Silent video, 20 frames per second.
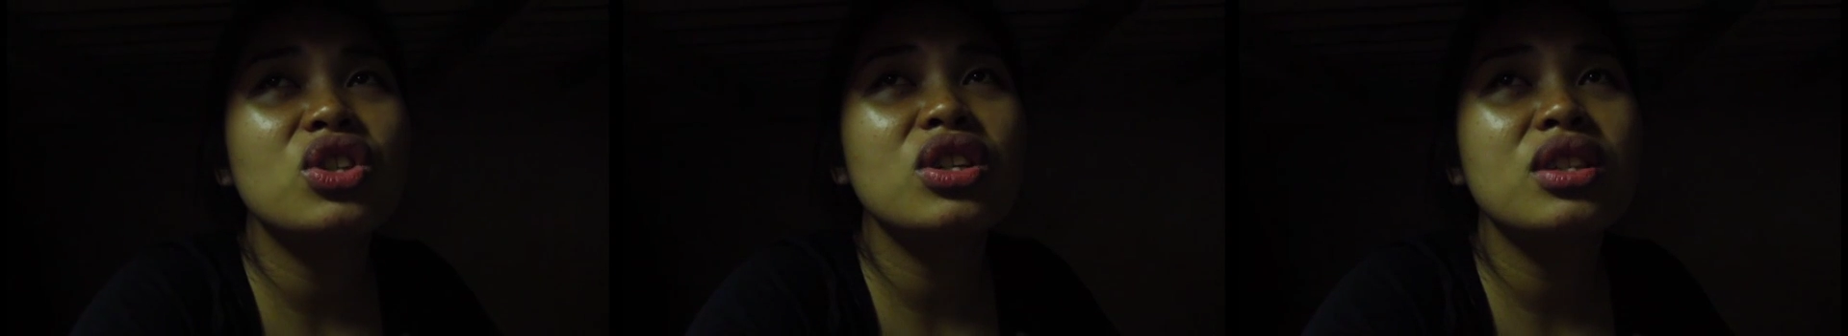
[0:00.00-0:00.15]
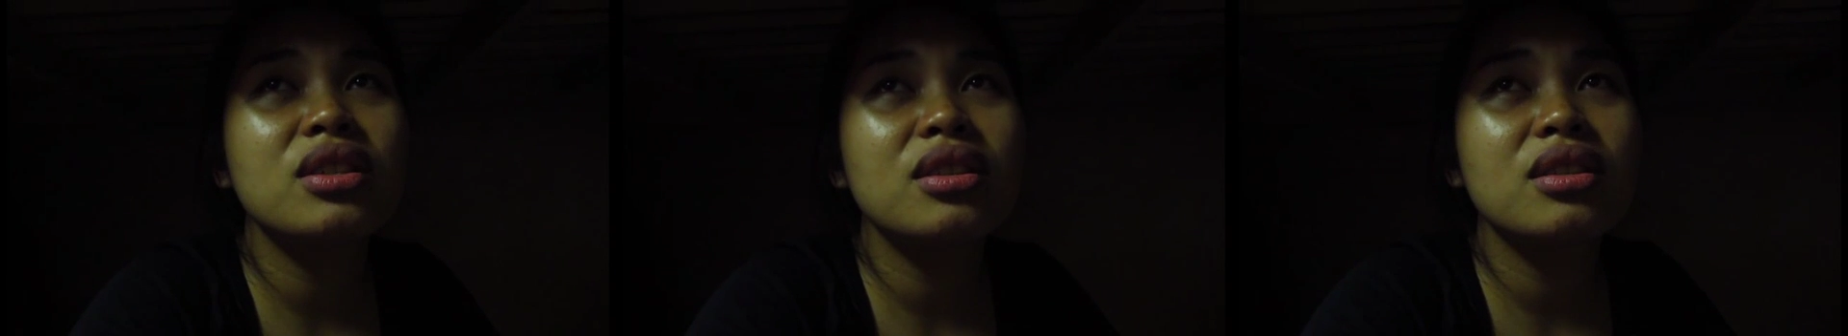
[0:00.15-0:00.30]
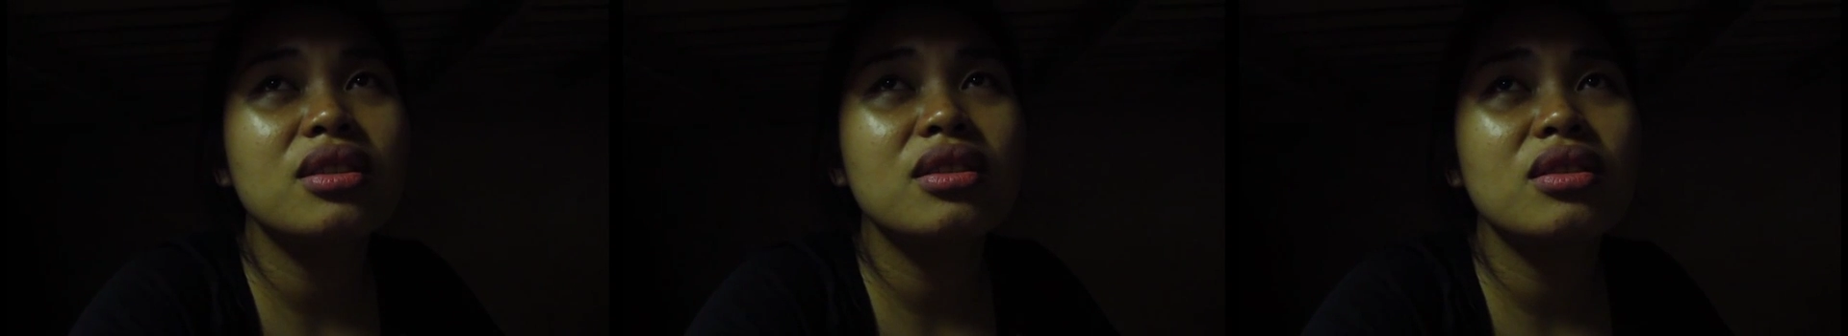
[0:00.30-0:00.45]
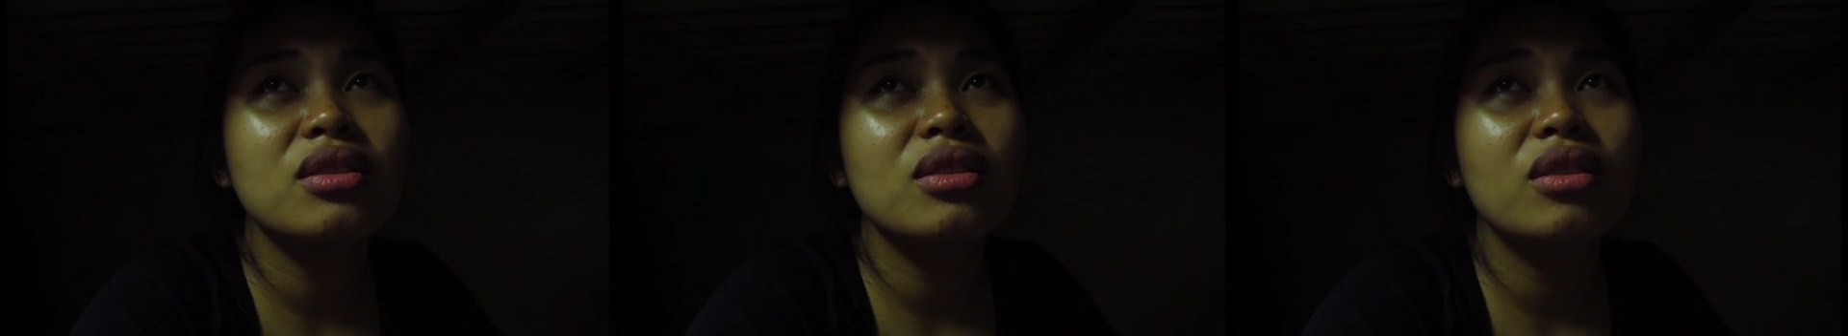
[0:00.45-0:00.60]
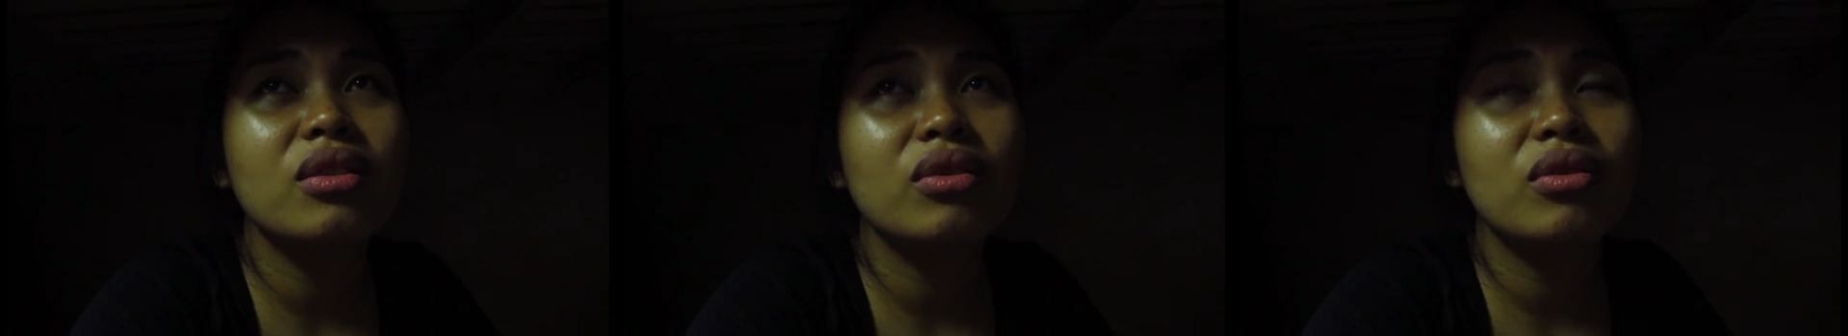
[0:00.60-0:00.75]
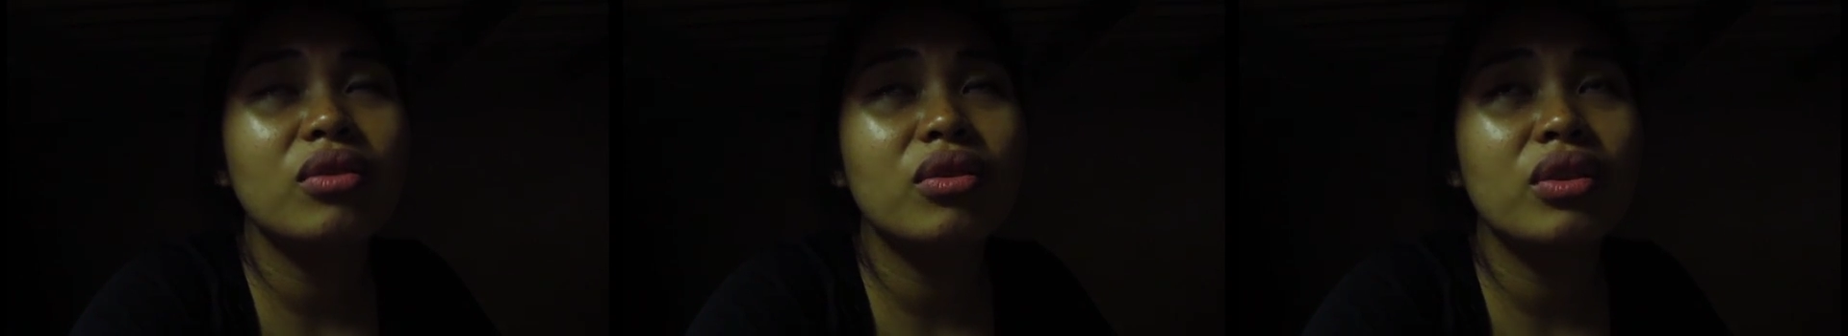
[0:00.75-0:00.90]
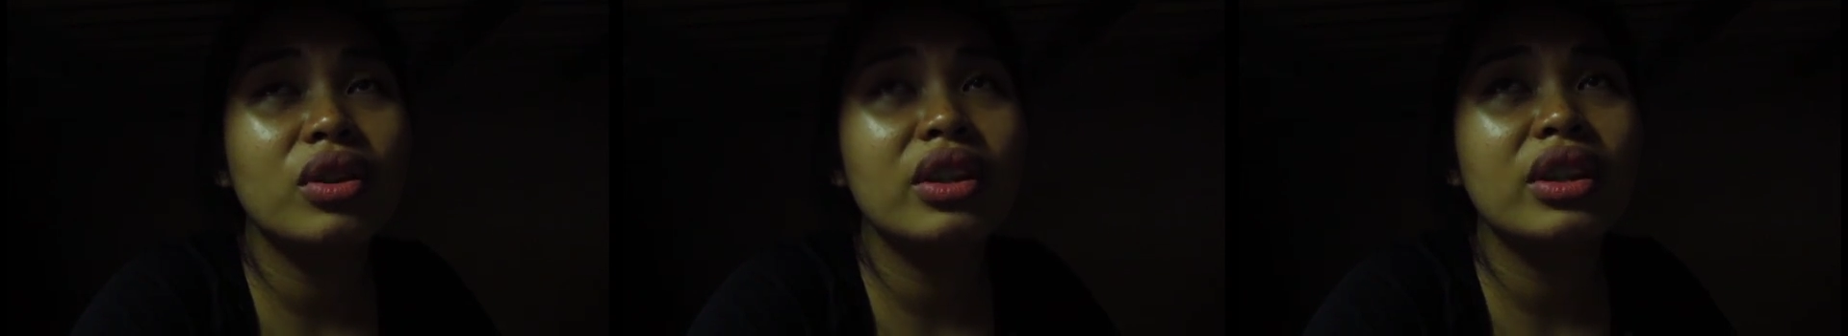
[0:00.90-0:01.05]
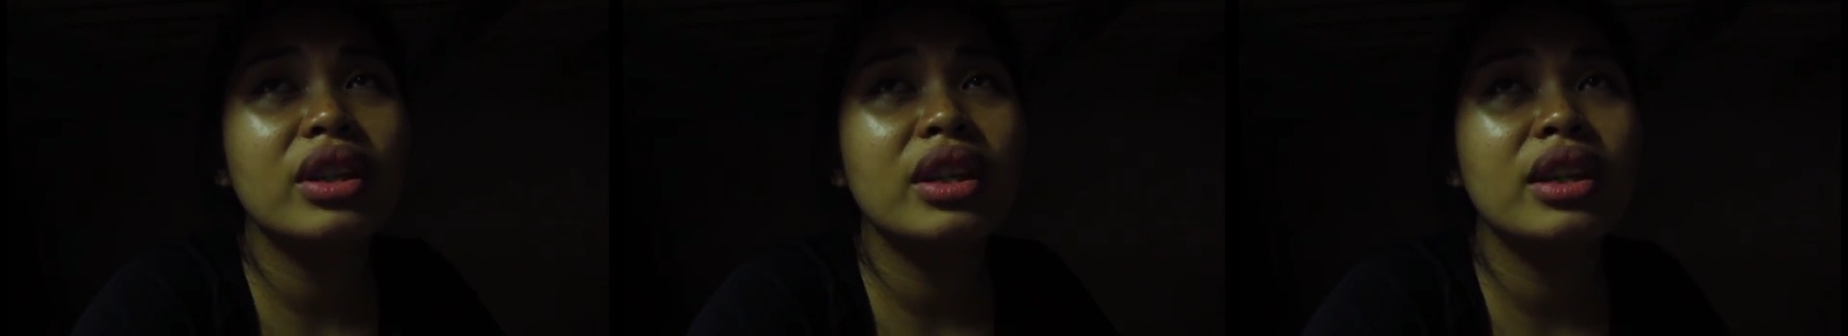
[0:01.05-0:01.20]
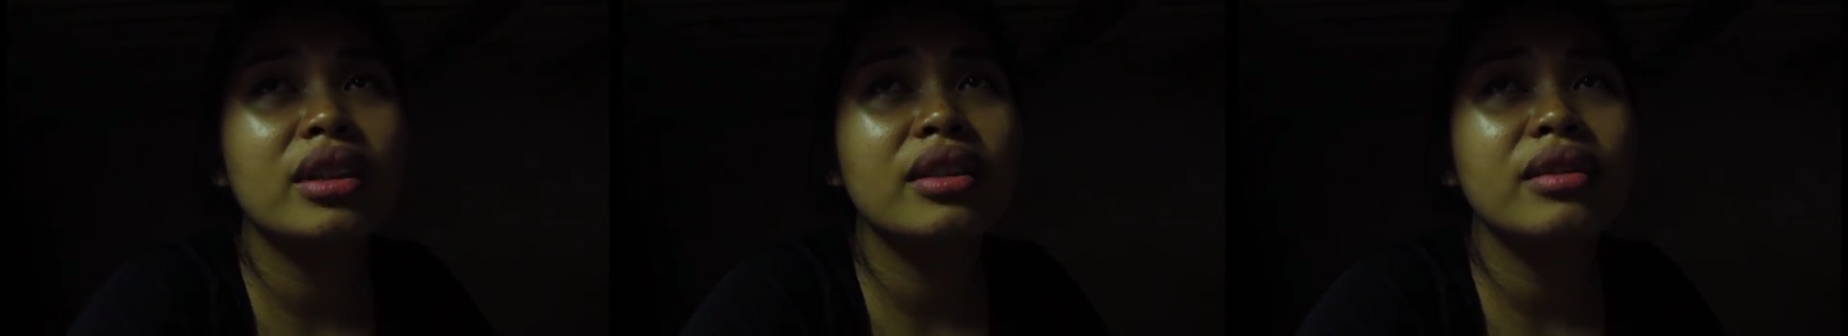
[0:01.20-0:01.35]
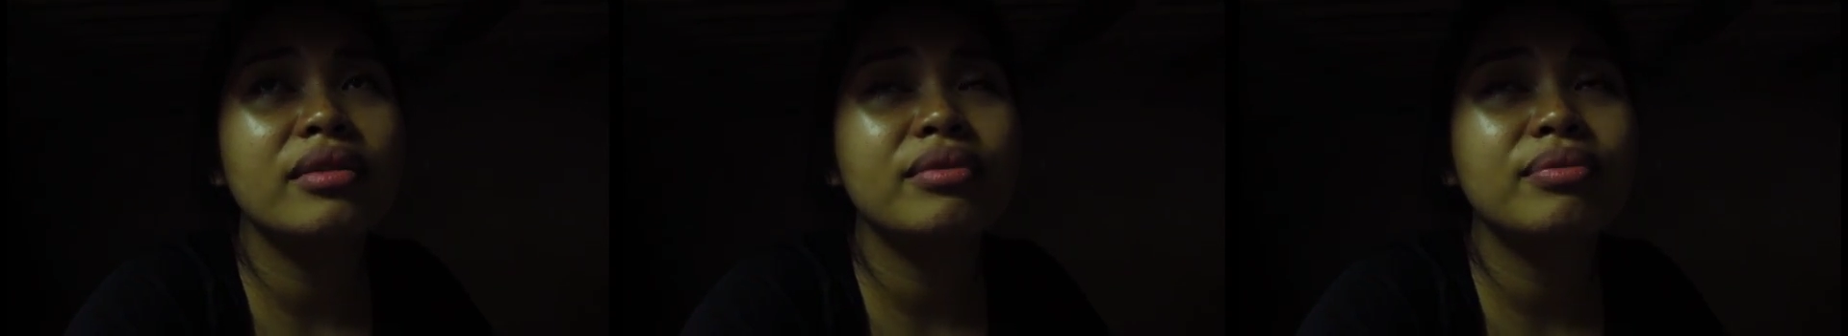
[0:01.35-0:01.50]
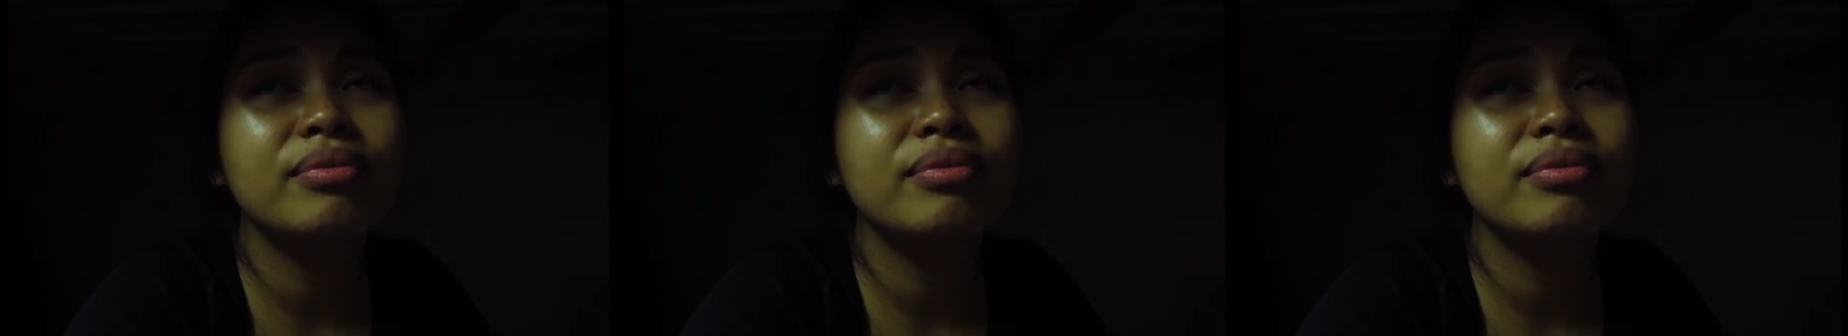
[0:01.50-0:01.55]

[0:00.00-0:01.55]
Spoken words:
just really,